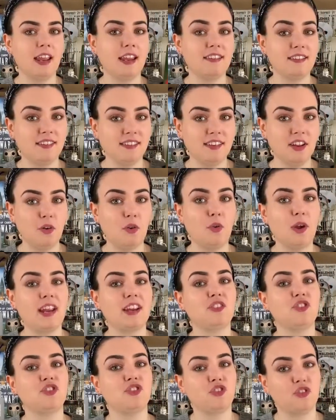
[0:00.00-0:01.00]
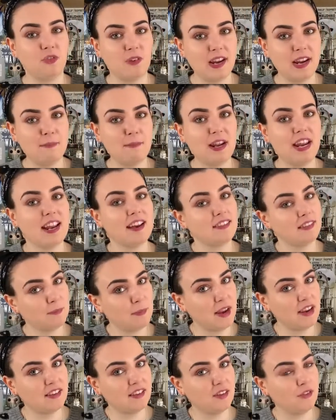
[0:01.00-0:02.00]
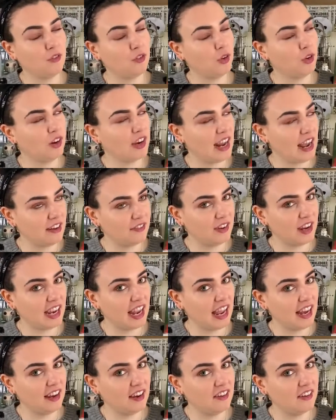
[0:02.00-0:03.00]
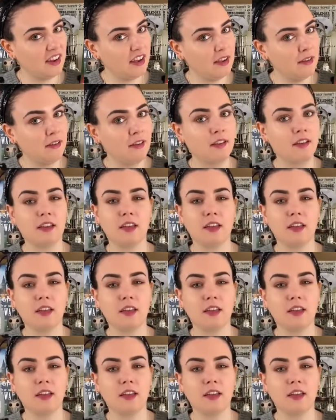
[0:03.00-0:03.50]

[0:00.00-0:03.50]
It's still extremely expensive for an advent calendar